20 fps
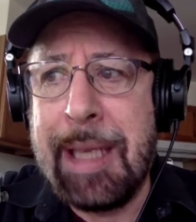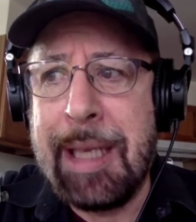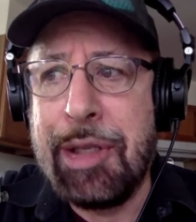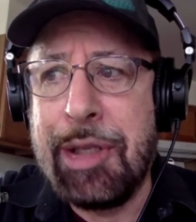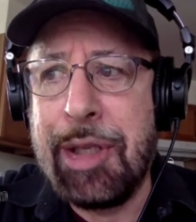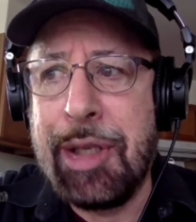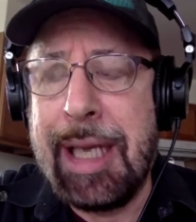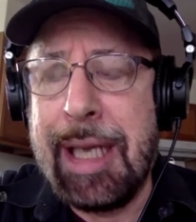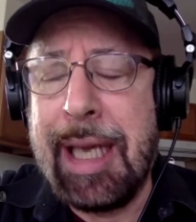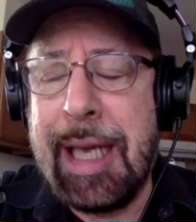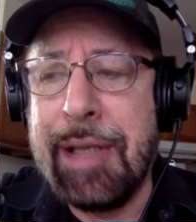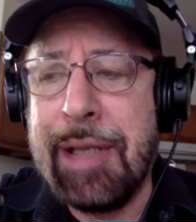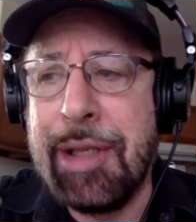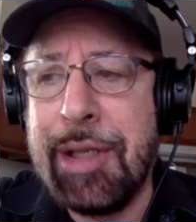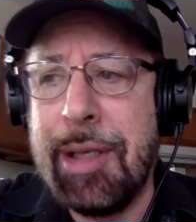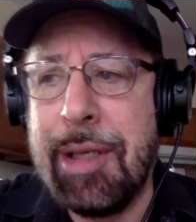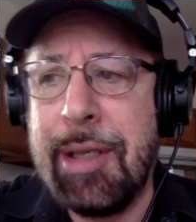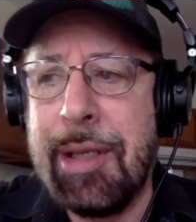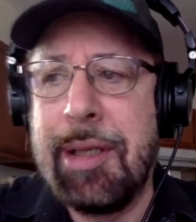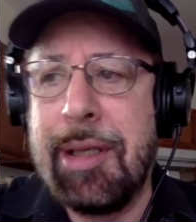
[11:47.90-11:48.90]

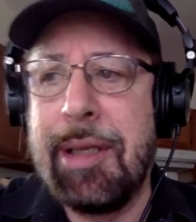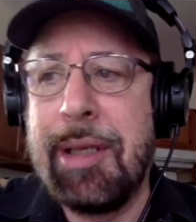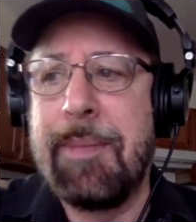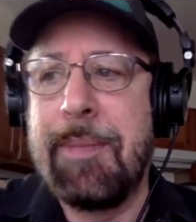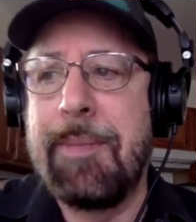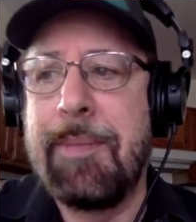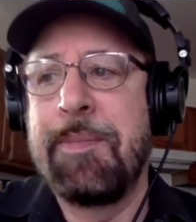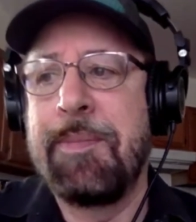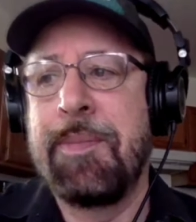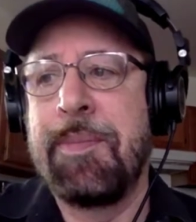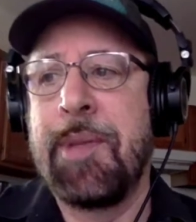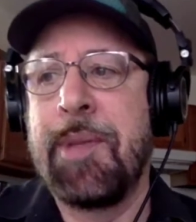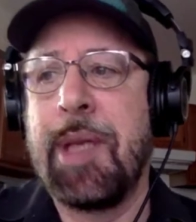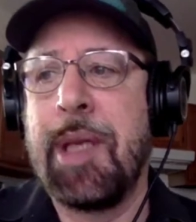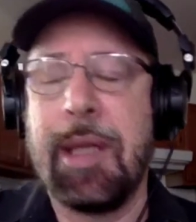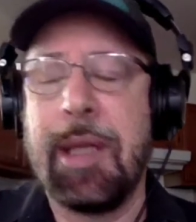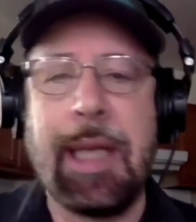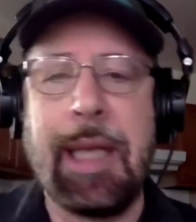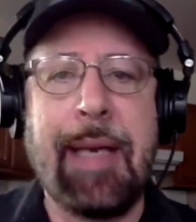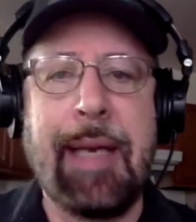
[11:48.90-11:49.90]
education that
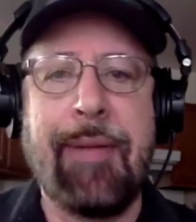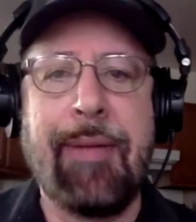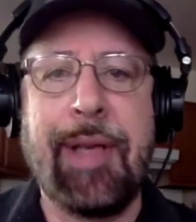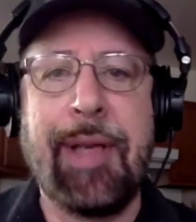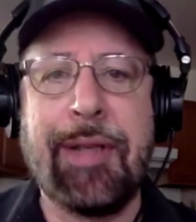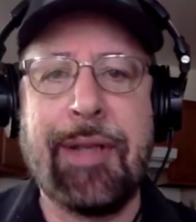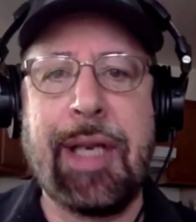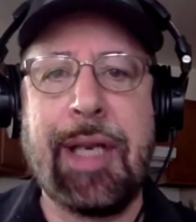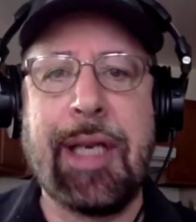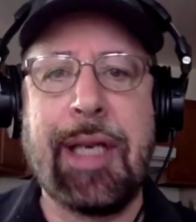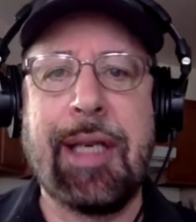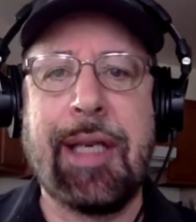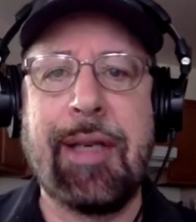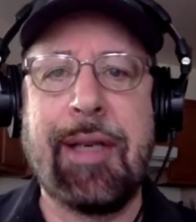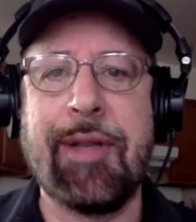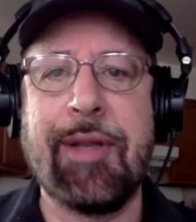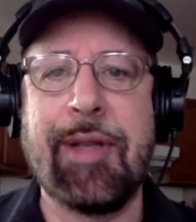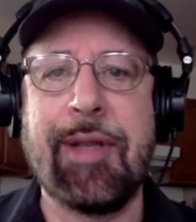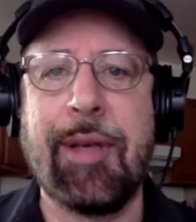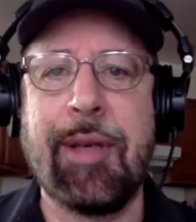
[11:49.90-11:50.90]
a lot of
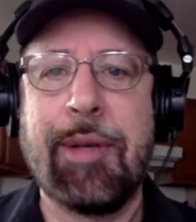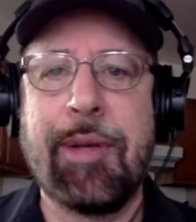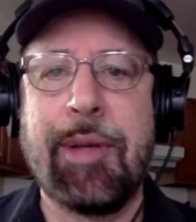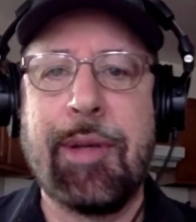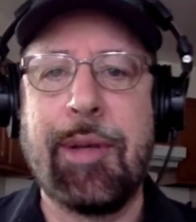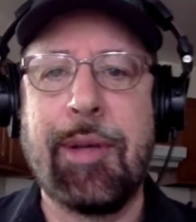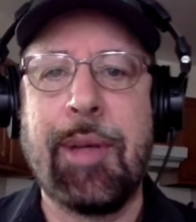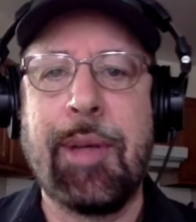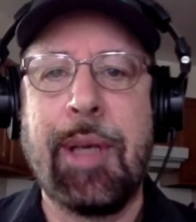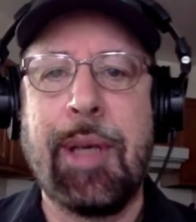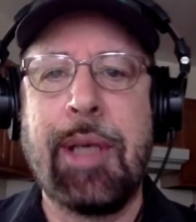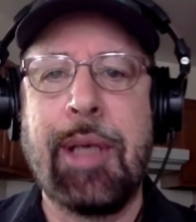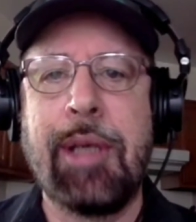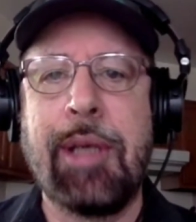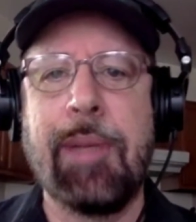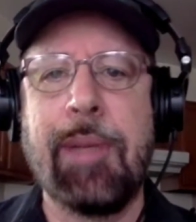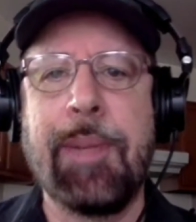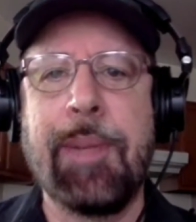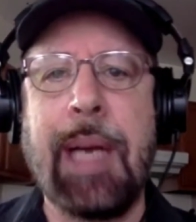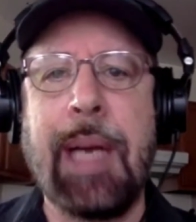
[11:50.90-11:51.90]
executives go to,
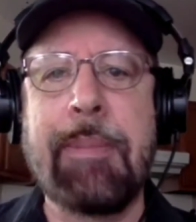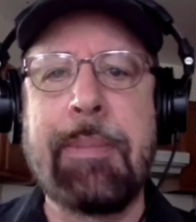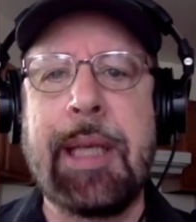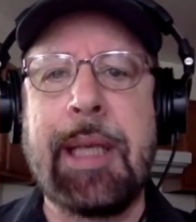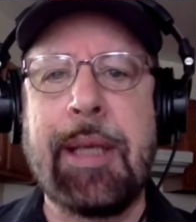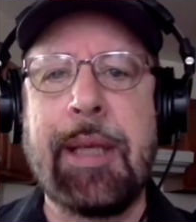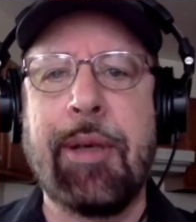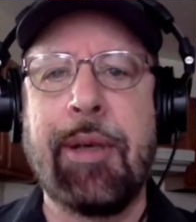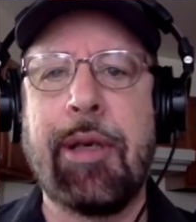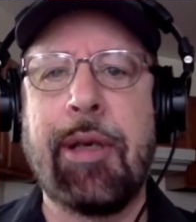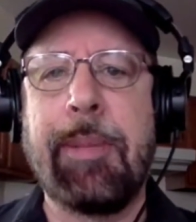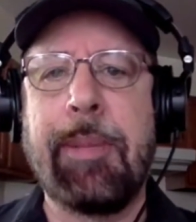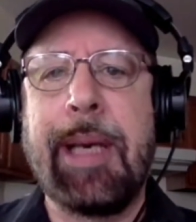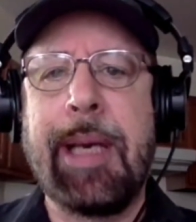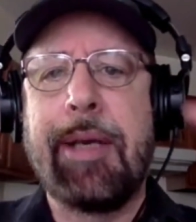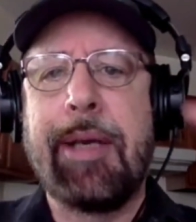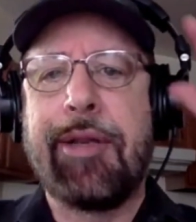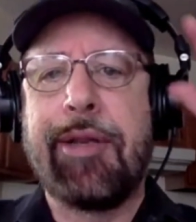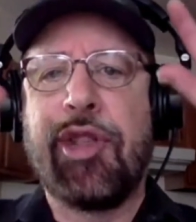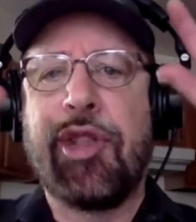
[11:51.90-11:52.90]
you'd probably learn
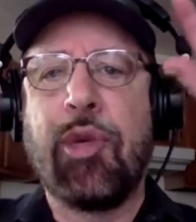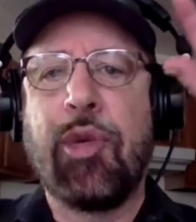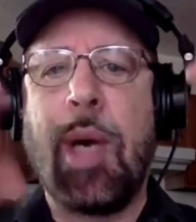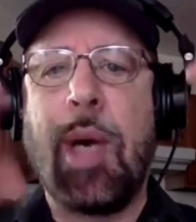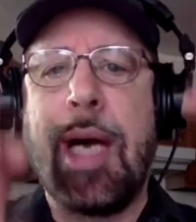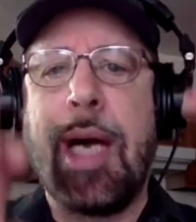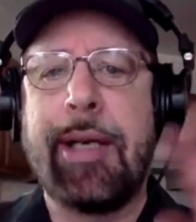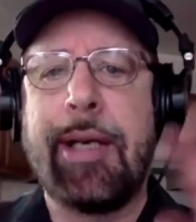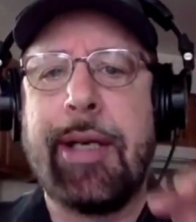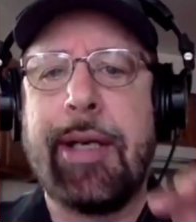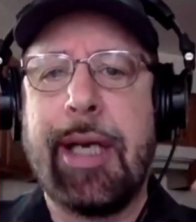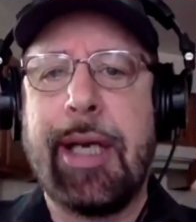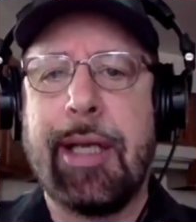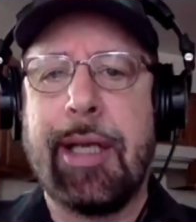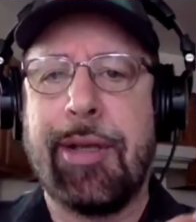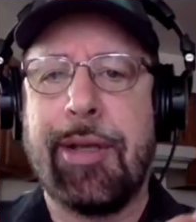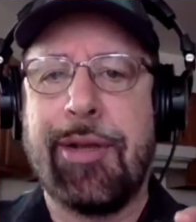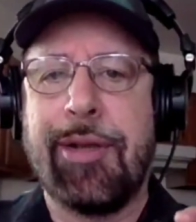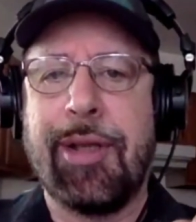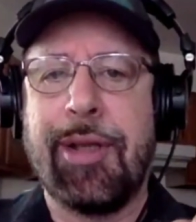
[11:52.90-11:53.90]
about a SWOT
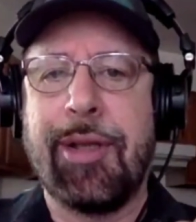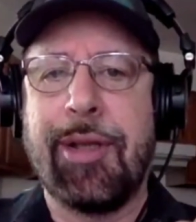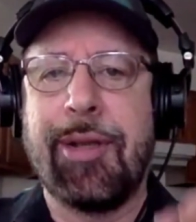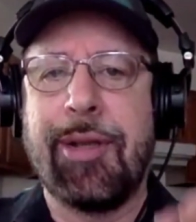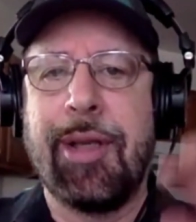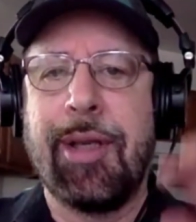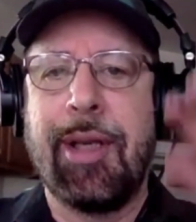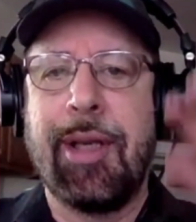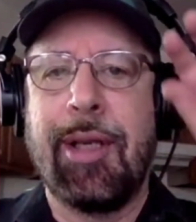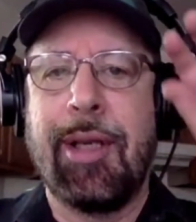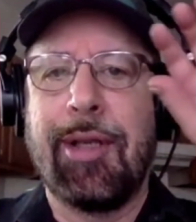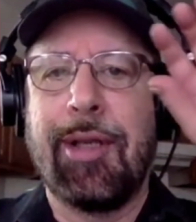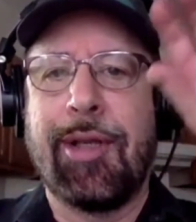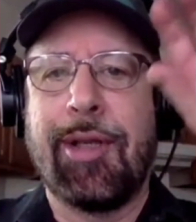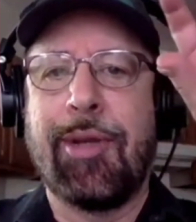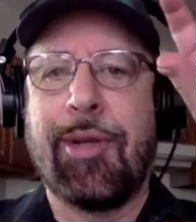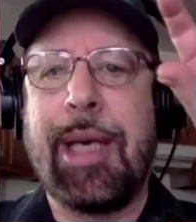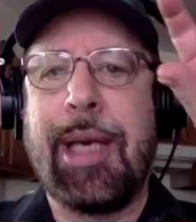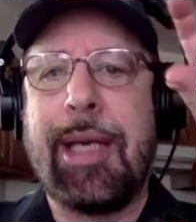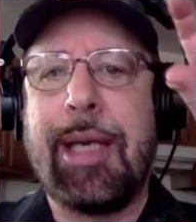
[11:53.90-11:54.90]
analysis
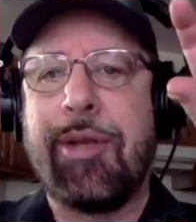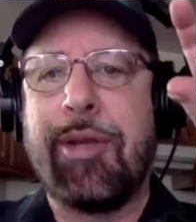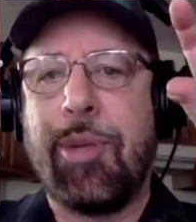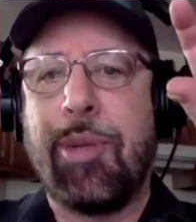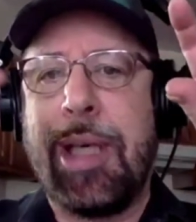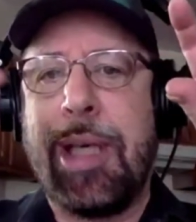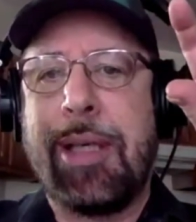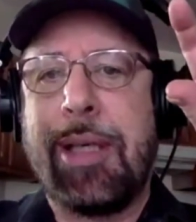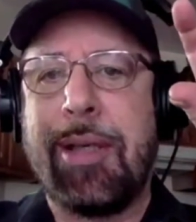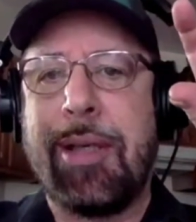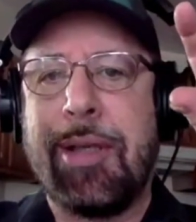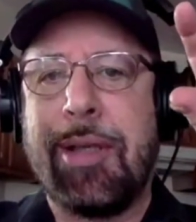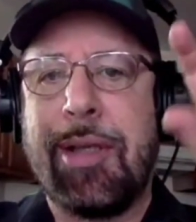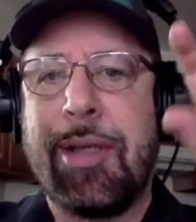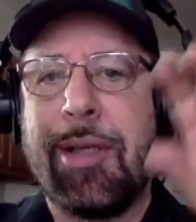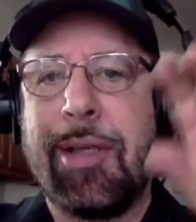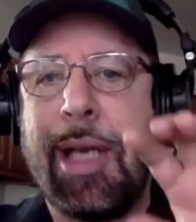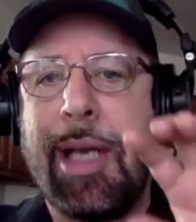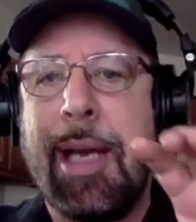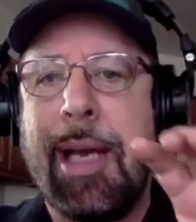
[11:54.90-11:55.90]
strengths,
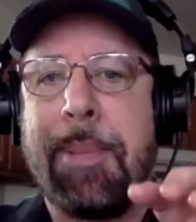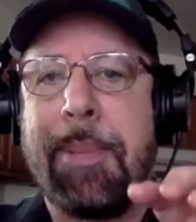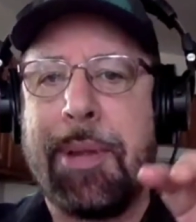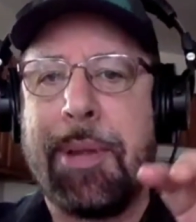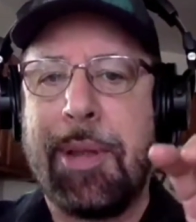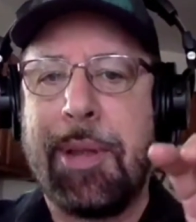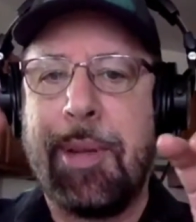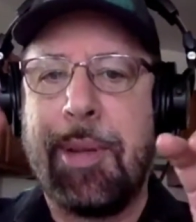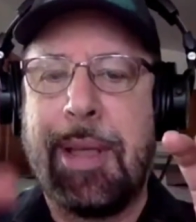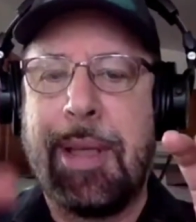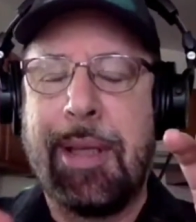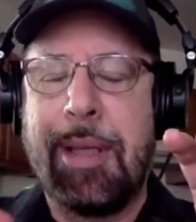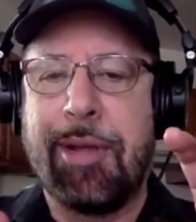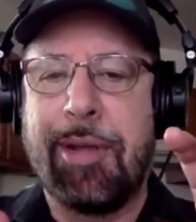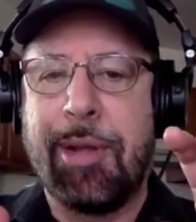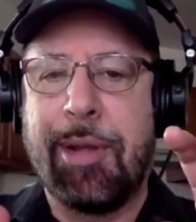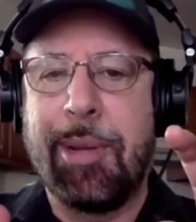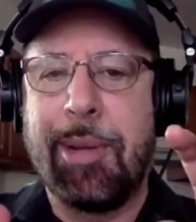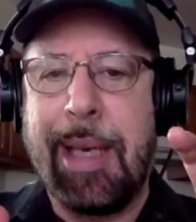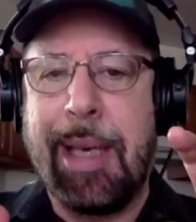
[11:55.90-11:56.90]
weaknesses,
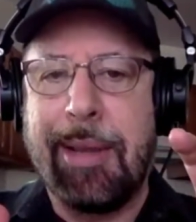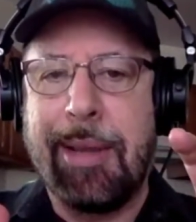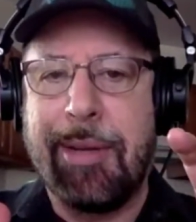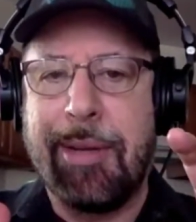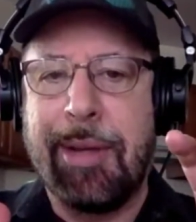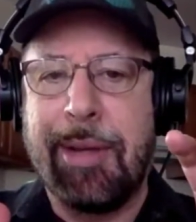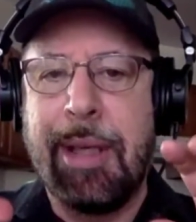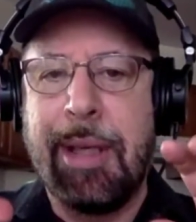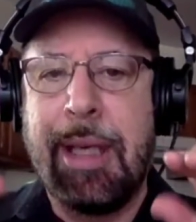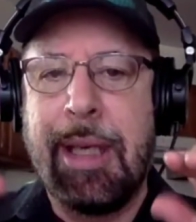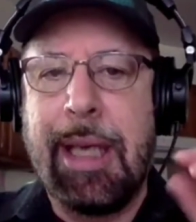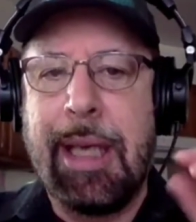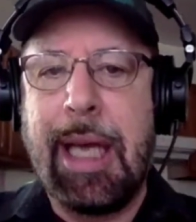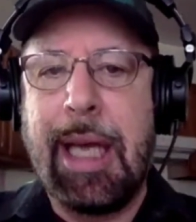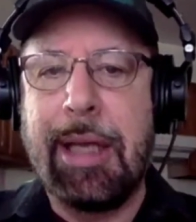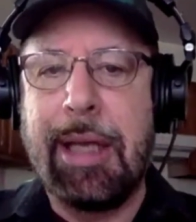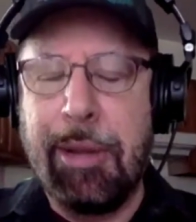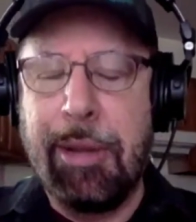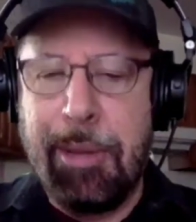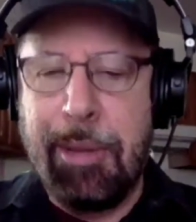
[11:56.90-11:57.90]
opportunities, threats.
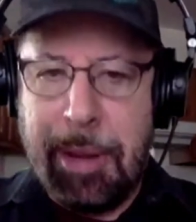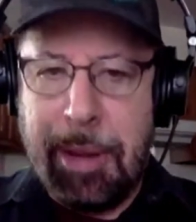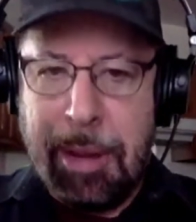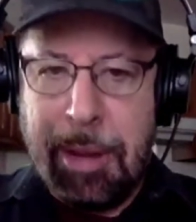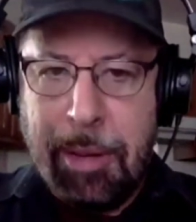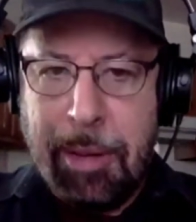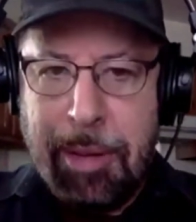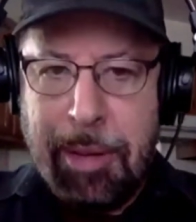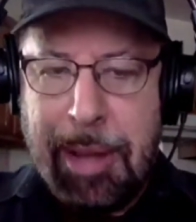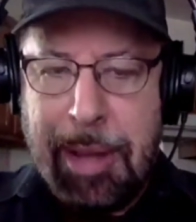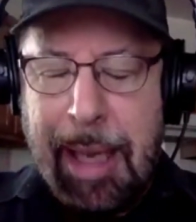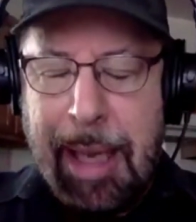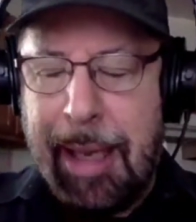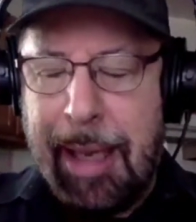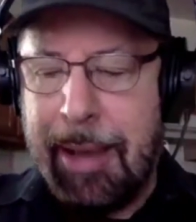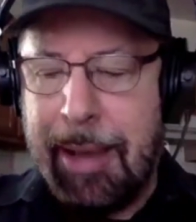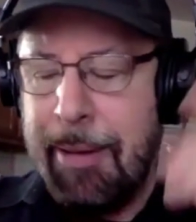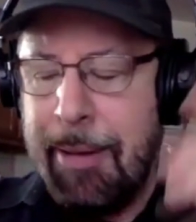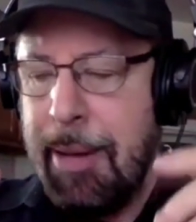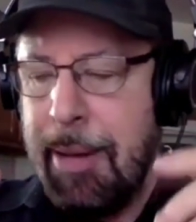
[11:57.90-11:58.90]
And you'd use
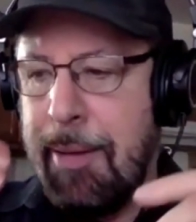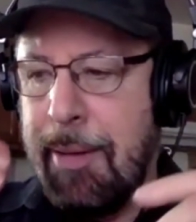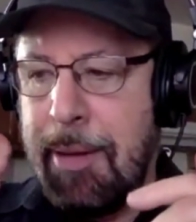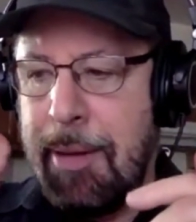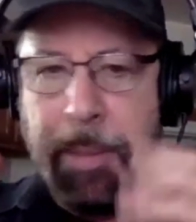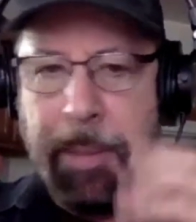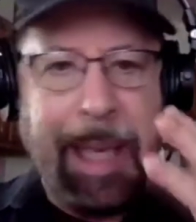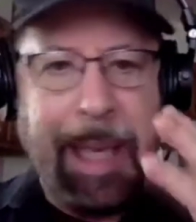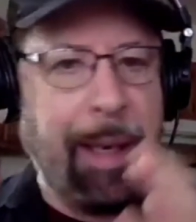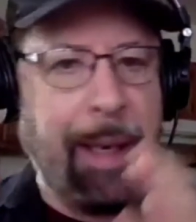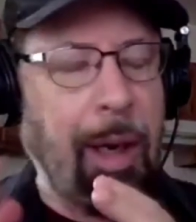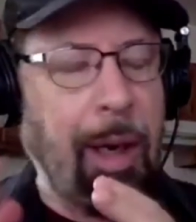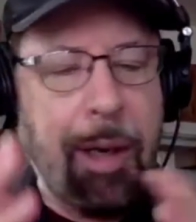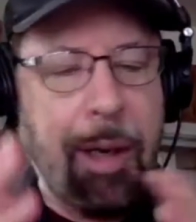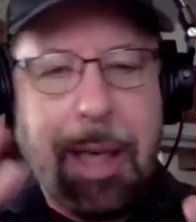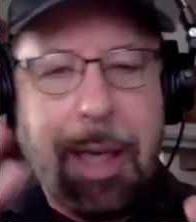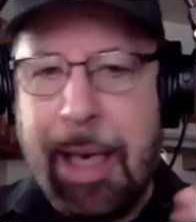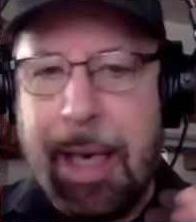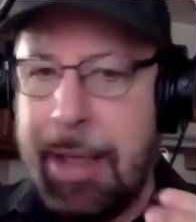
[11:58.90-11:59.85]
that to make all